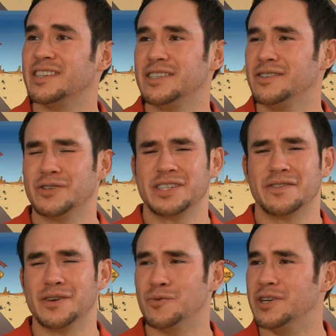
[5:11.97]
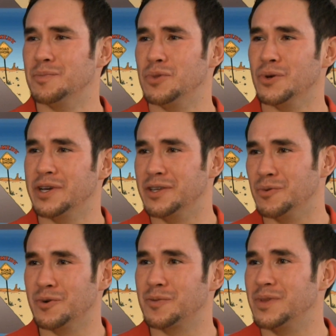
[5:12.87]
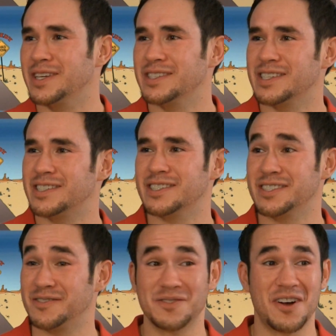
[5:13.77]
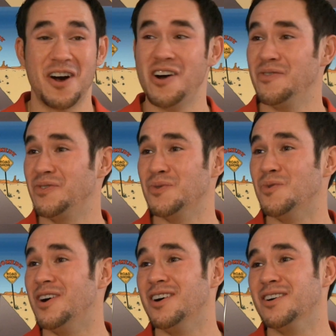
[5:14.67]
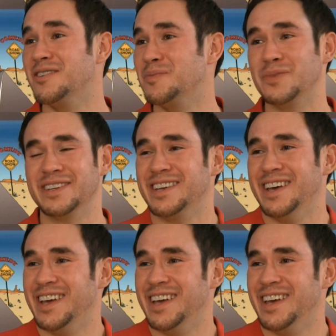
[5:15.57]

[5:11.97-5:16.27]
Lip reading: You always have that one employee in the workplace that's just off the wall, but